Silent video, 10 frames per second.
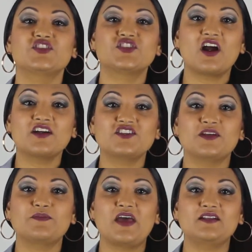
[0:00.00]

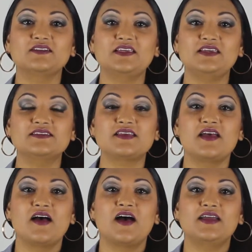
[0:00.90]
charging penalties
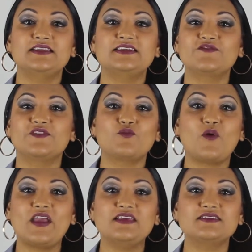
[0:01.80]
different
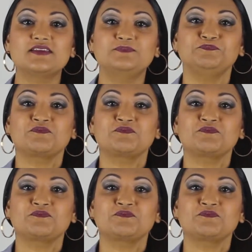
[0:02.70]
ways,